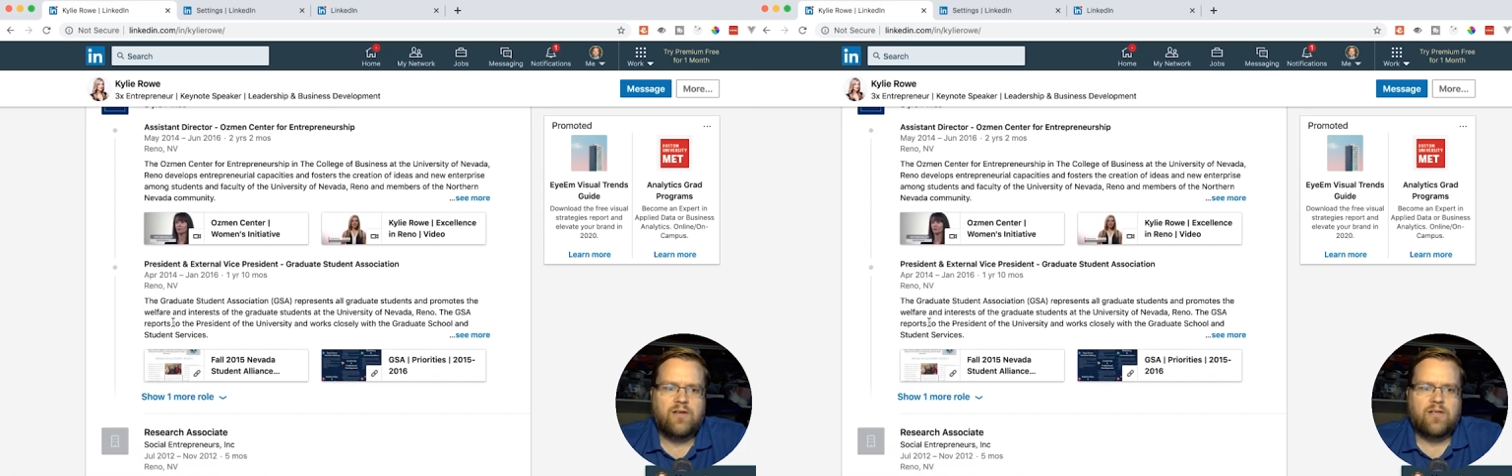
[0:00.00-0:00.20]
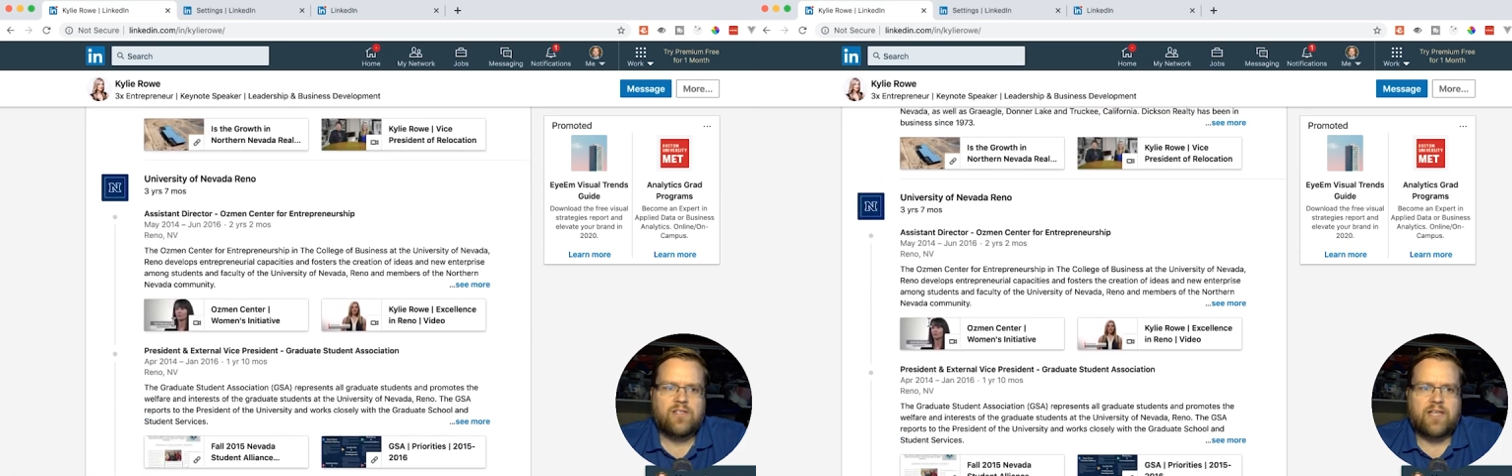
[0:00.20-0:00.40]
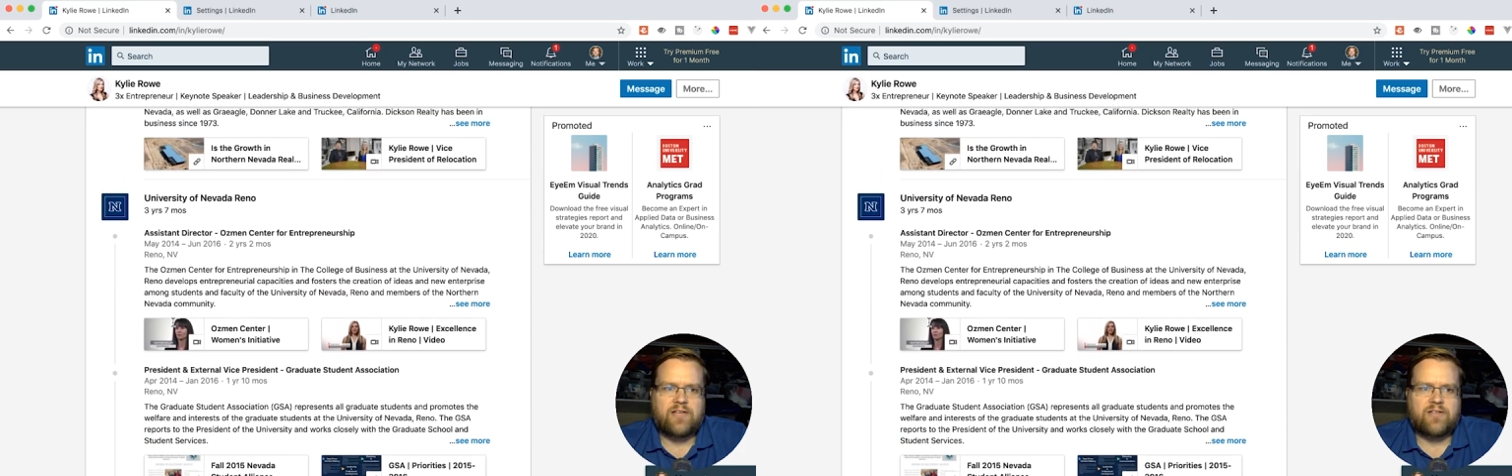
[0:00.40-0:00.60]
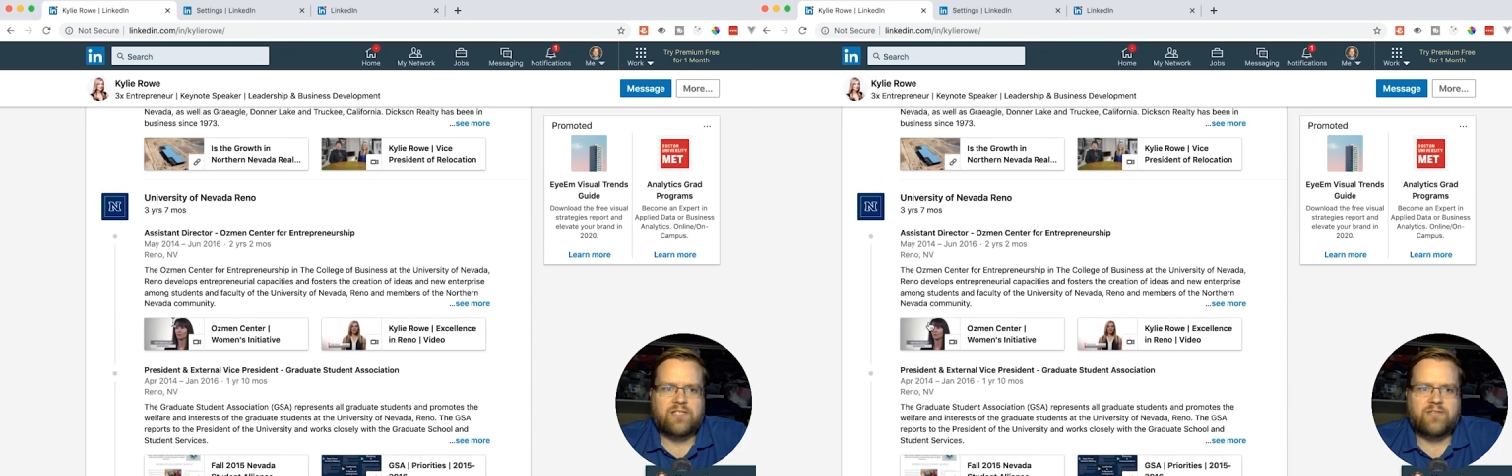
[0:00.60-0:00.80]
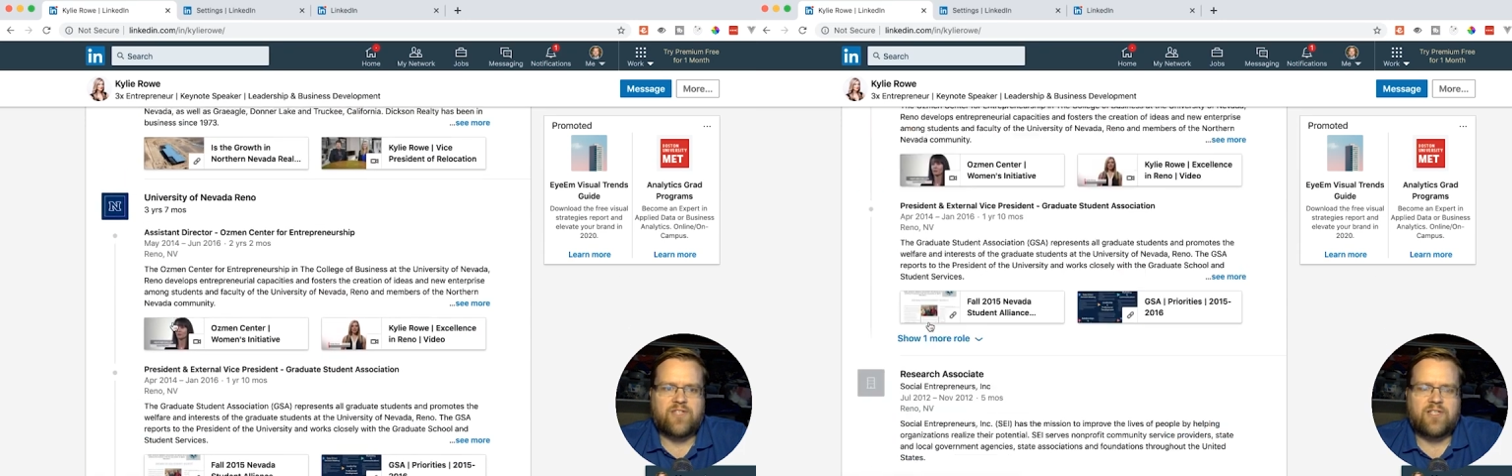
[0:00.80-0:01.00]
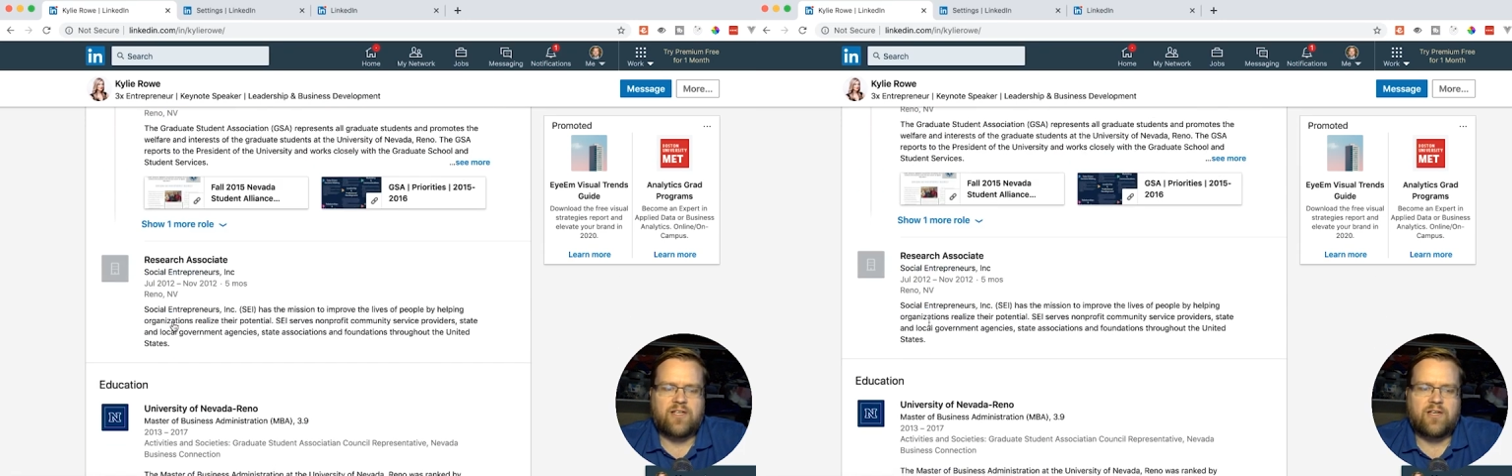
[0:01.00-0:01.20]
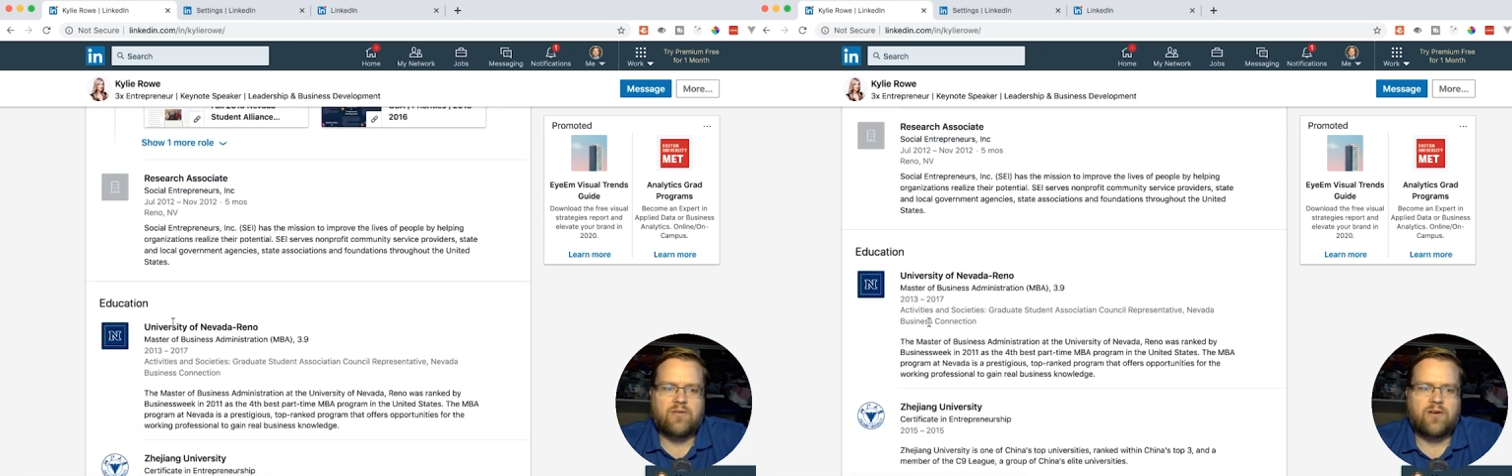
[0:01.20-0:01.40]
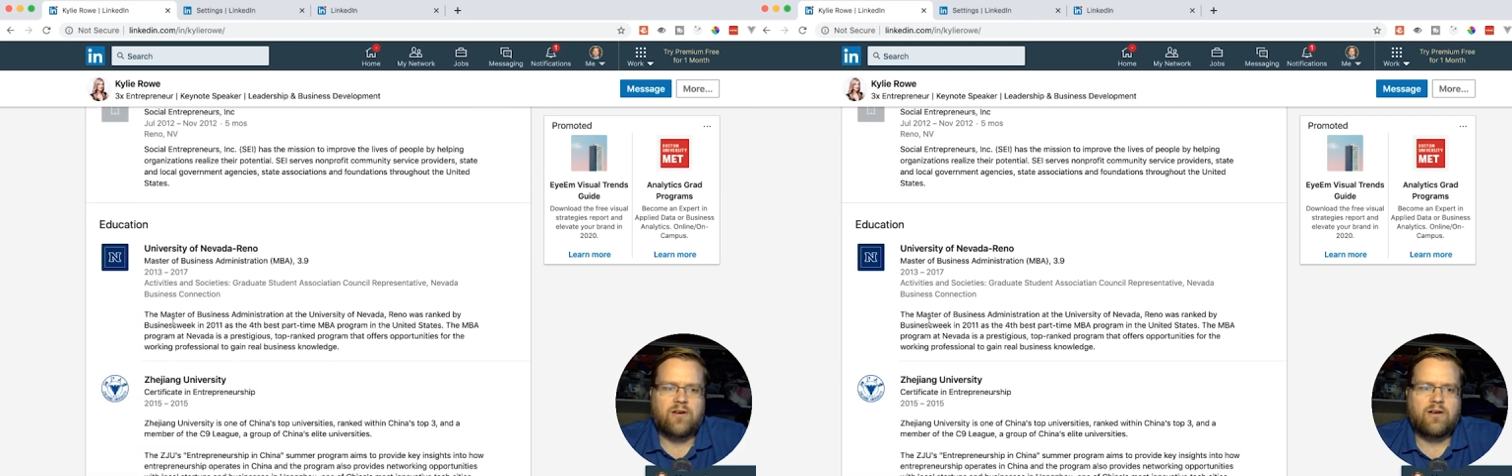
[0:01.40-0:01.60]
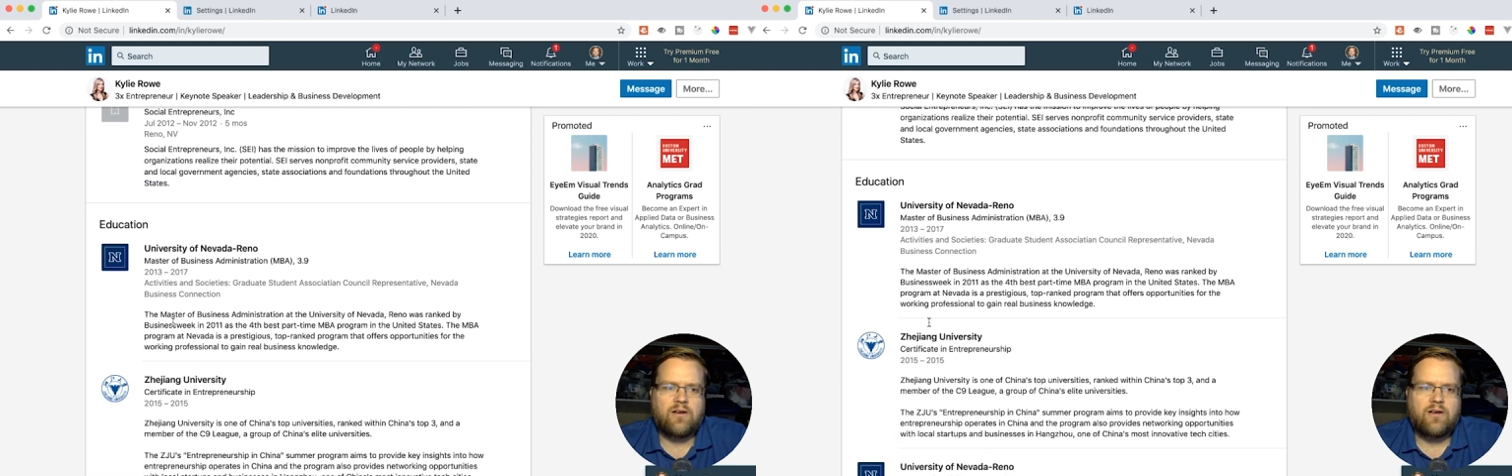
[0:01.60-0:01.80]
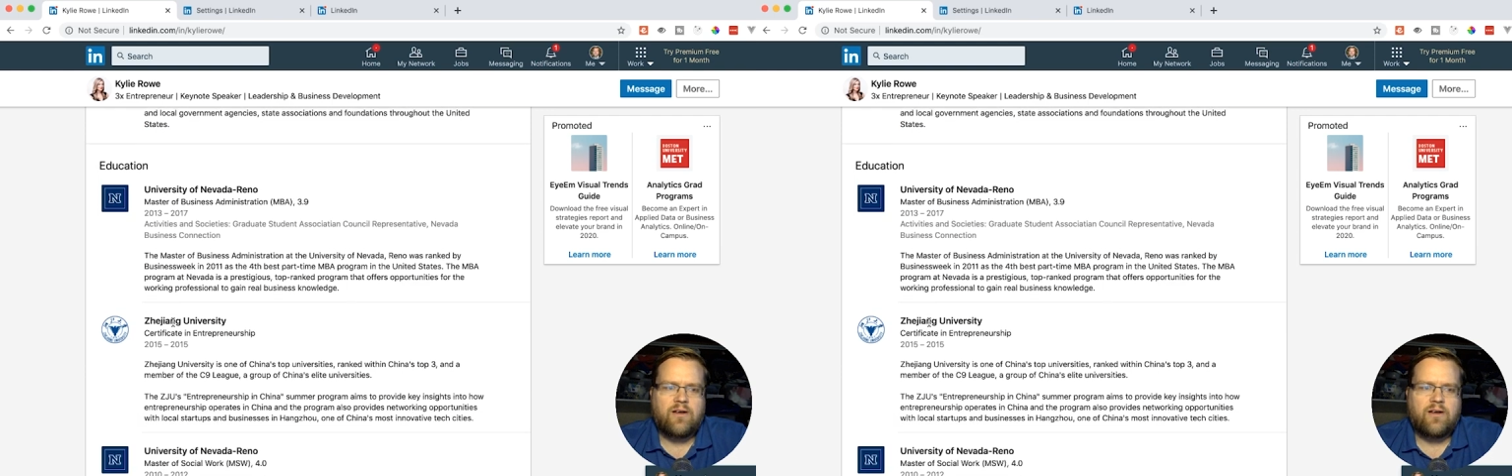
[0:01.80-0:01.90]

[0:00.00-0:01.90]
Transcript: She had her stuff she did at UNR.